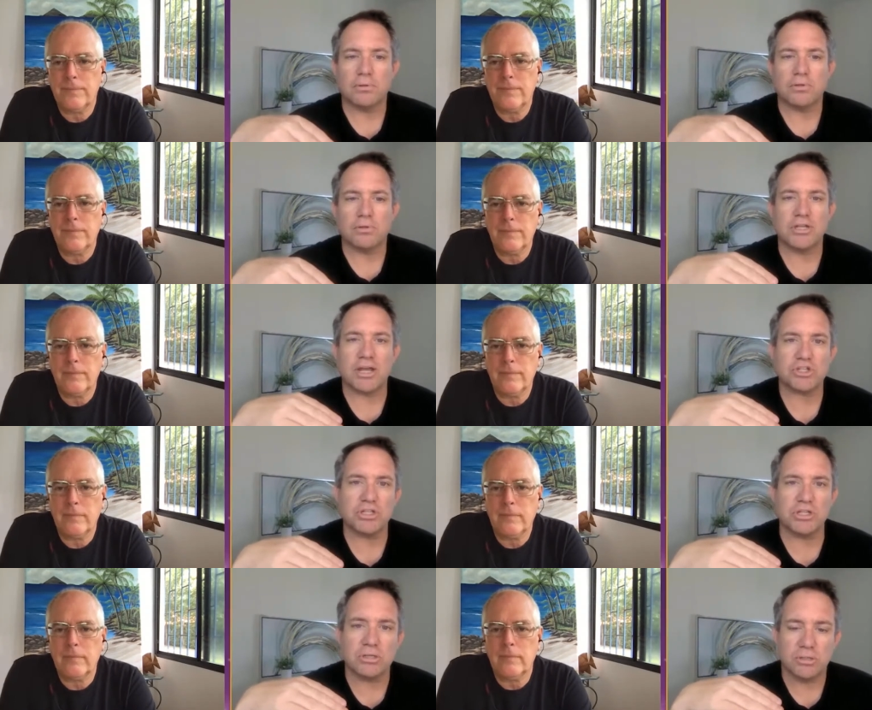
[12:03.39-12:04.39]
Speaker 1: she
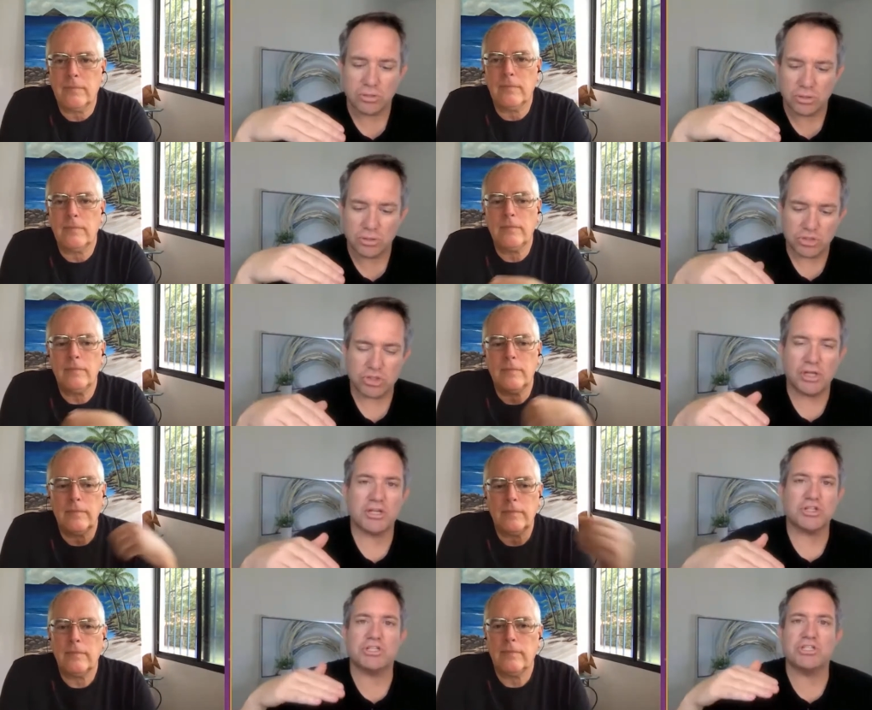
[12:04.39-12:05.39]
actually
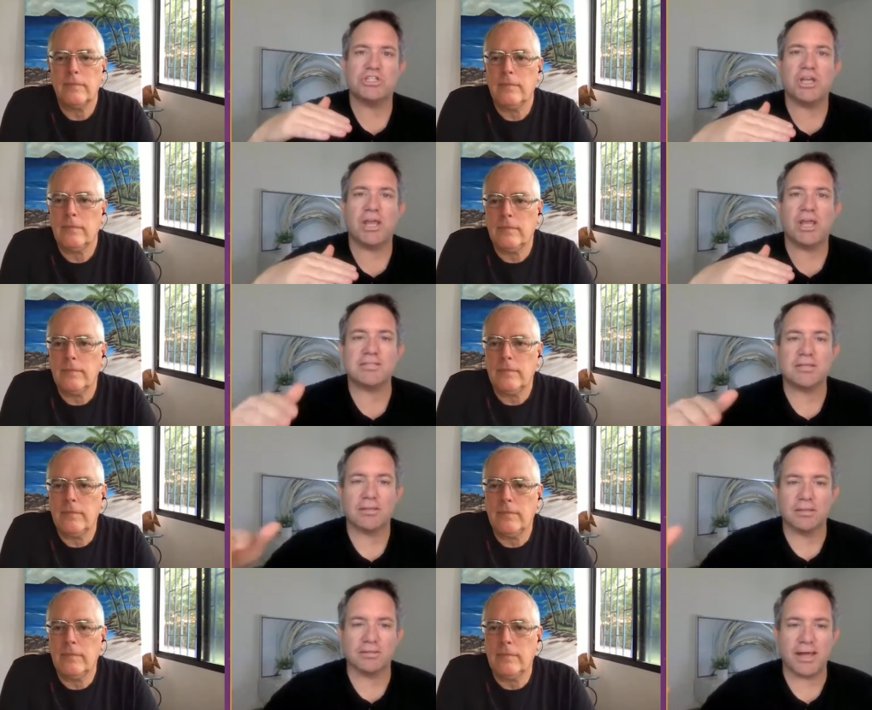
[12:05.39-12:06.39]
chased
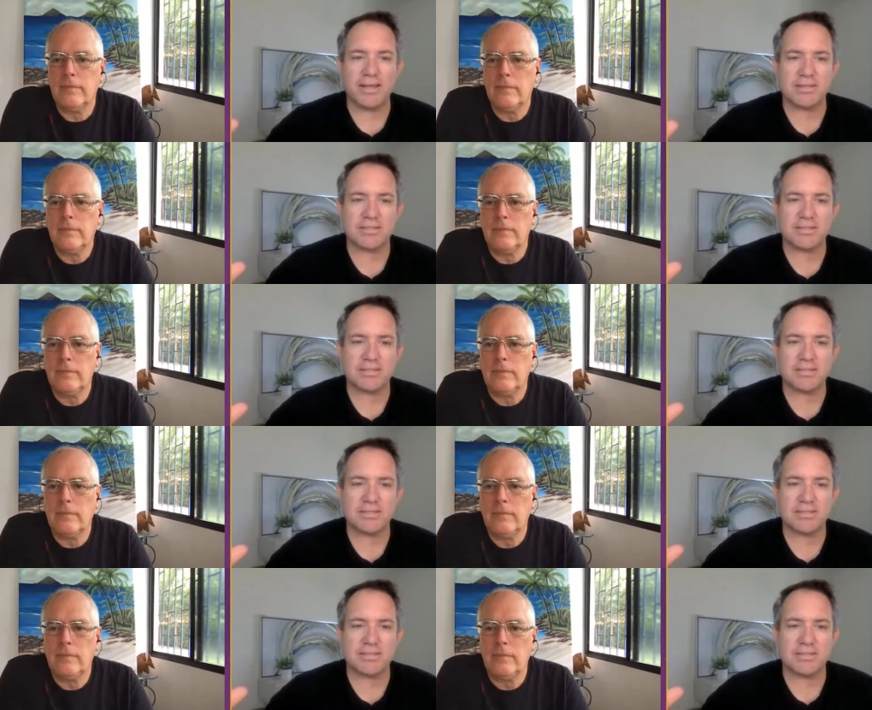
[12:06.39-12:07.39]
the likes.
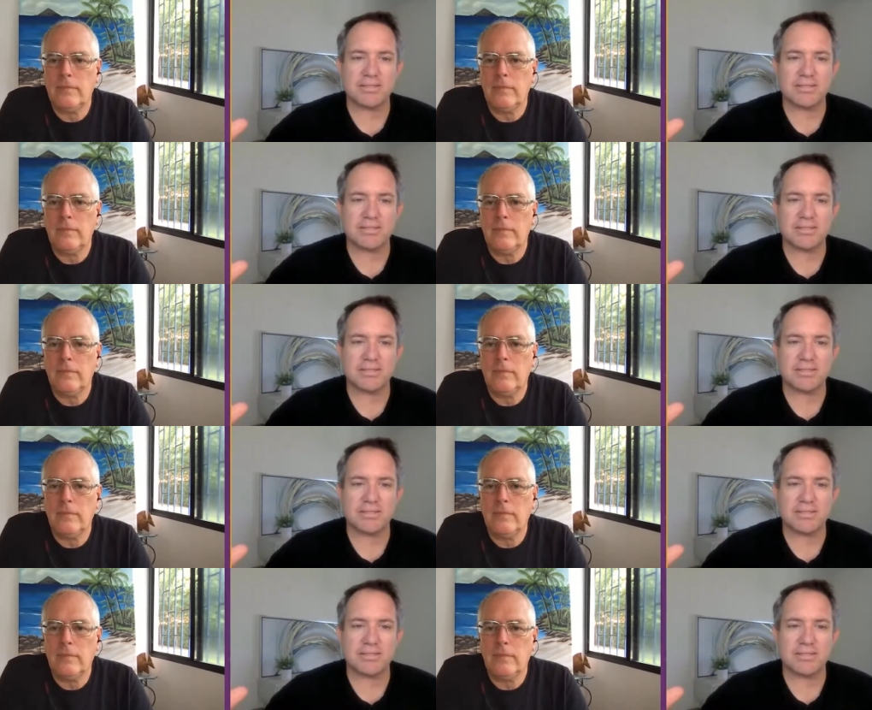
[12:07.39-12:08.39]
She
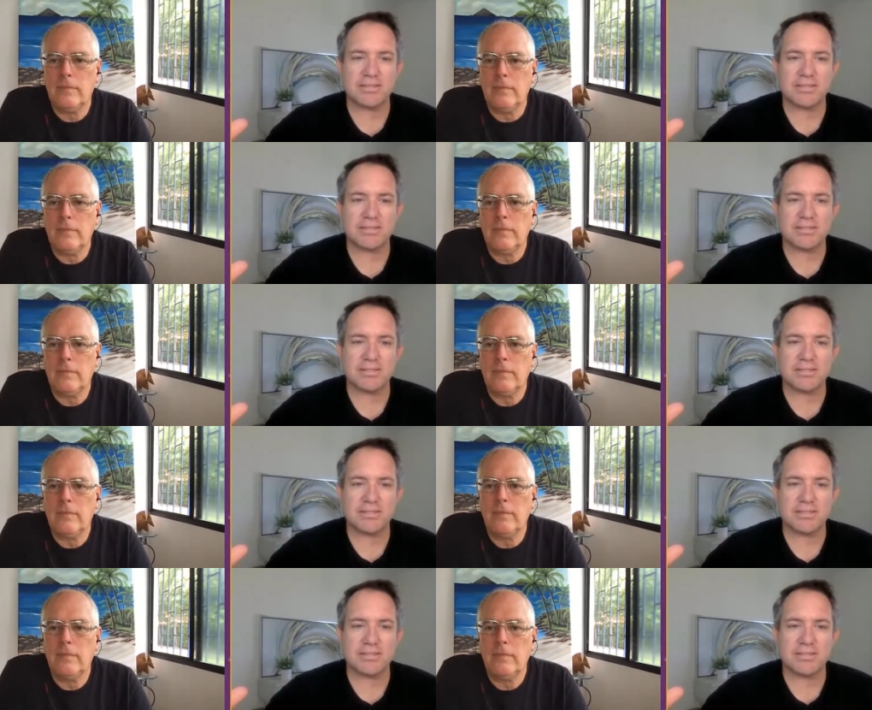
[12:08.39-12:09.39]
chased the
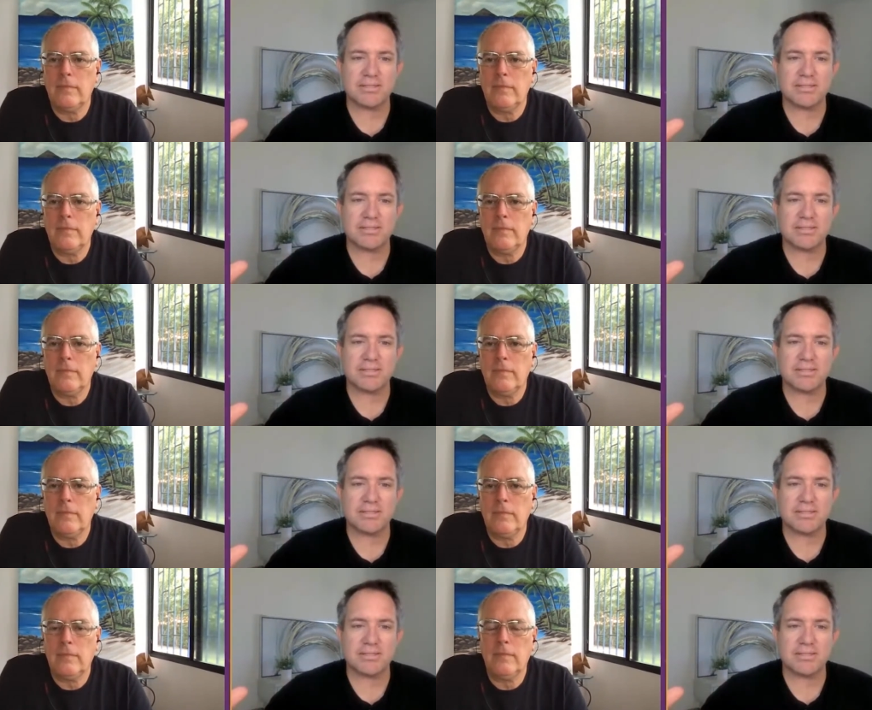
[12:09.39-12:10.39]
dollars.
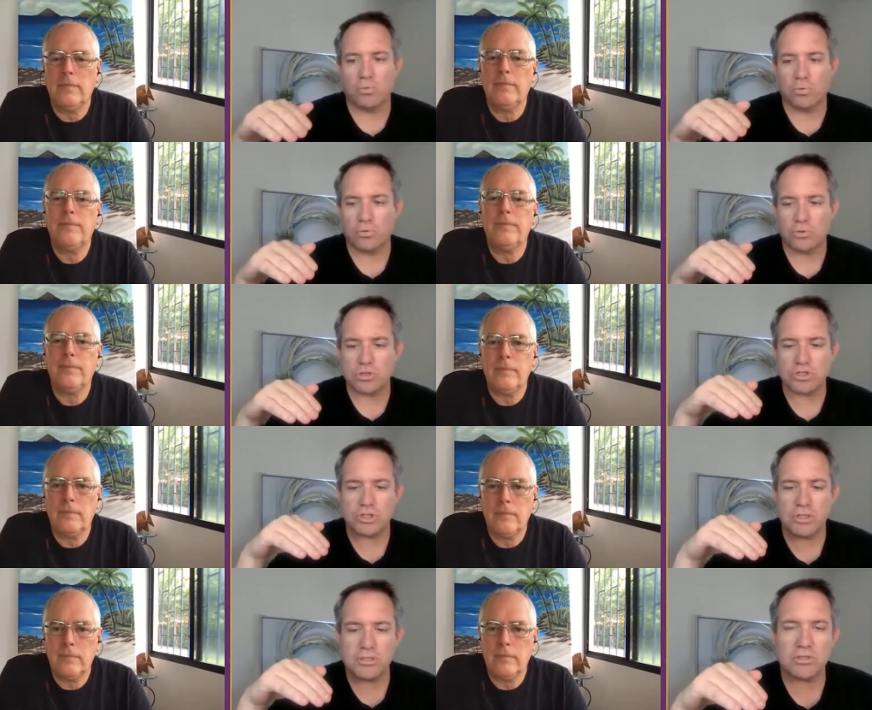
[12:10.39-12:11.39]
So
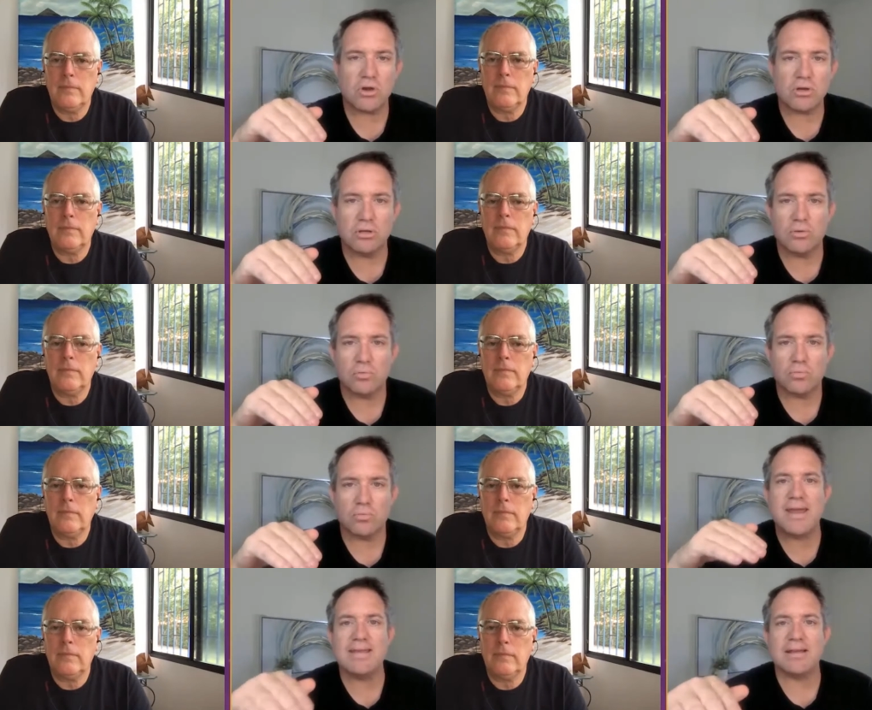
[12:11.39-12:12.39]
she started
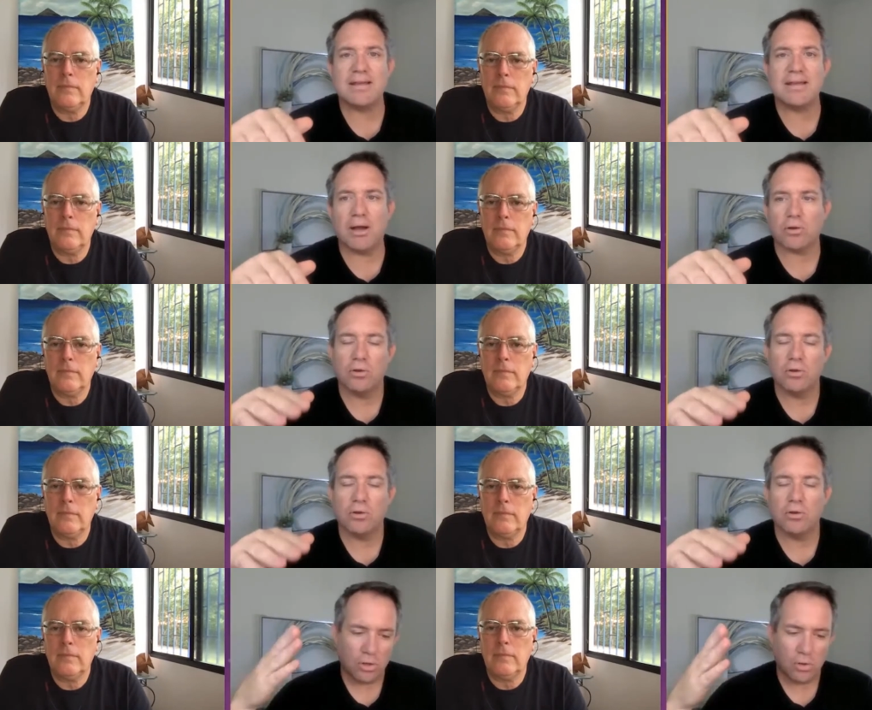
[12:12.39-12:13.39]
writing about
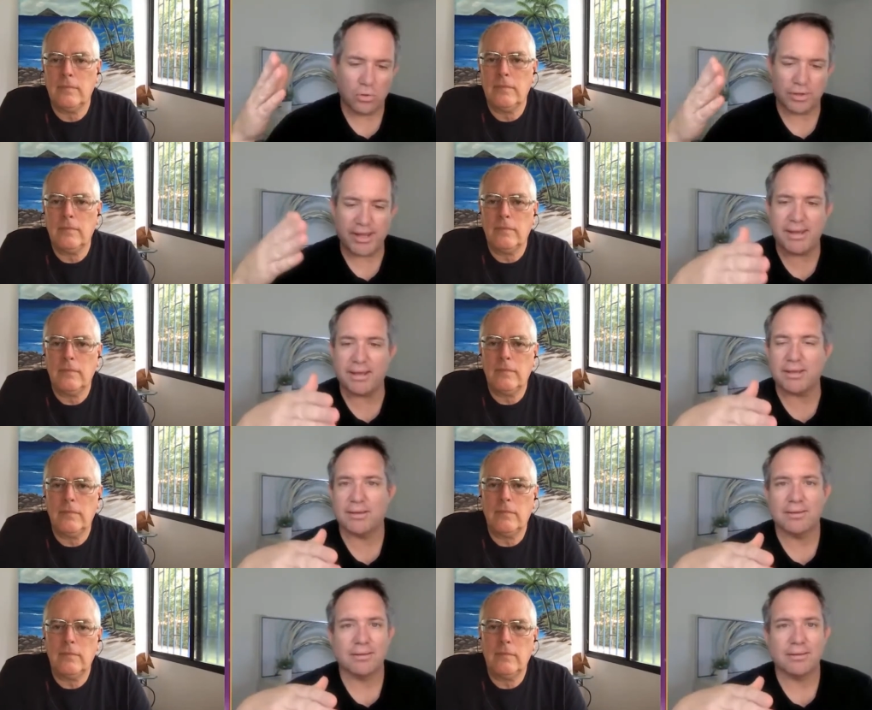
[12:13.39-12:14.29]
organic